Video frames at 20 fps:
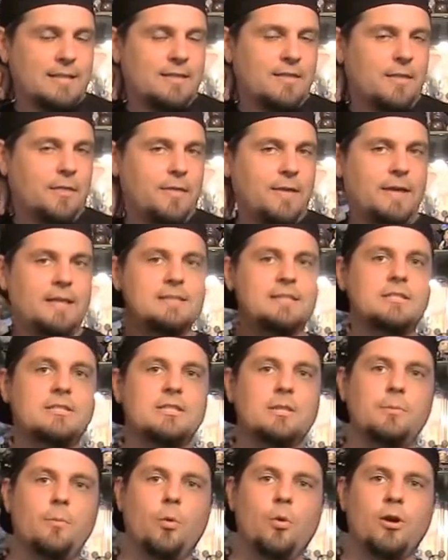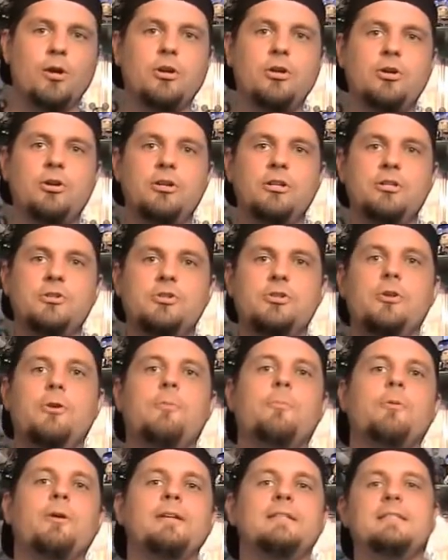And the thing is the more good a
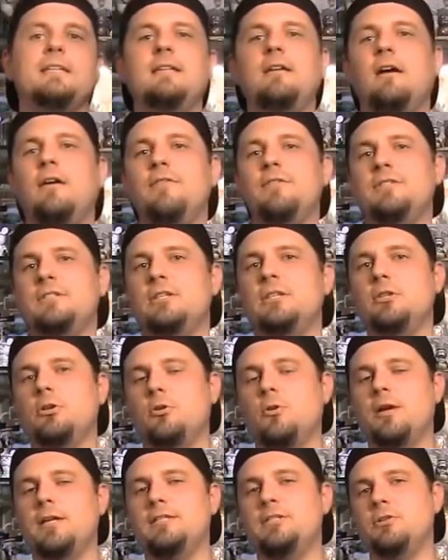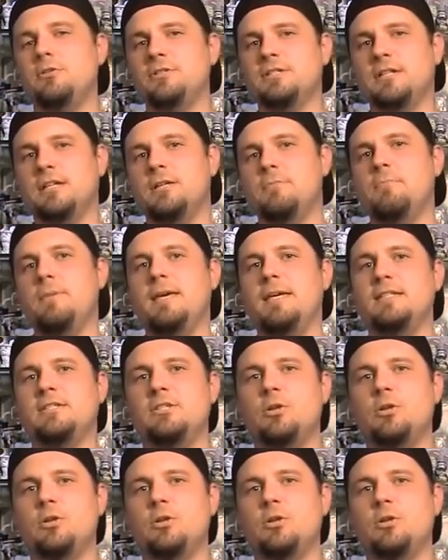show brings in, obviously the crazier it's going to be.